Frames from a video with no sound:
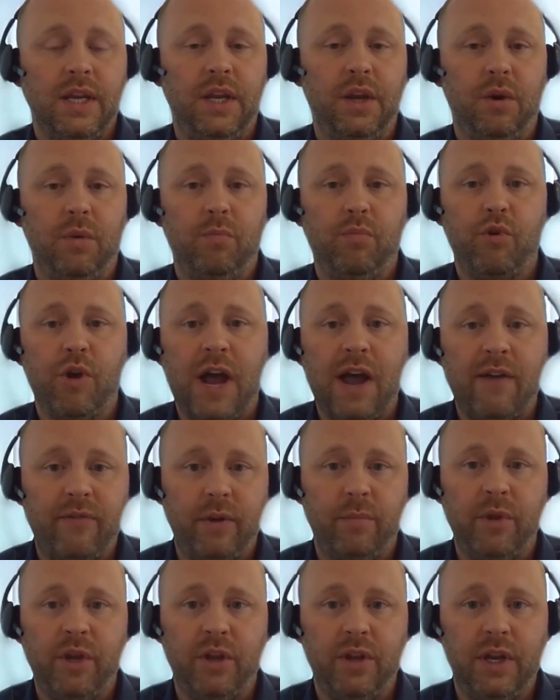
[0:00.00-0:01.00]
you know
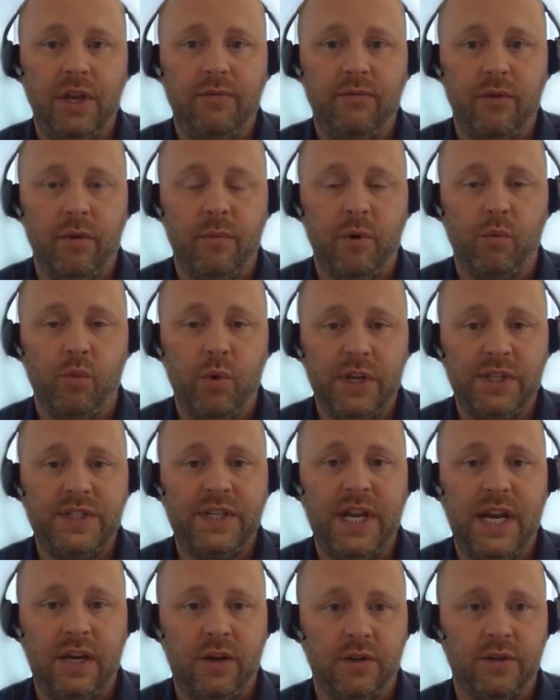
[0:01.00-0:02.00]
profitability from a
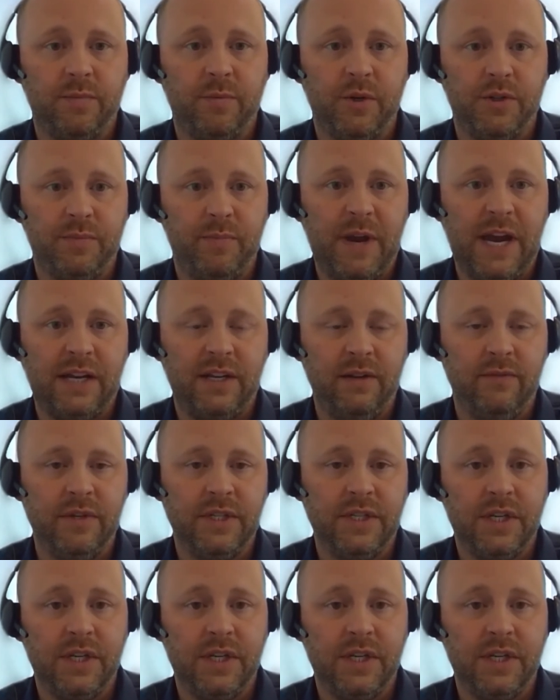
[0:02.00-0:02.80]
risk taker's perspective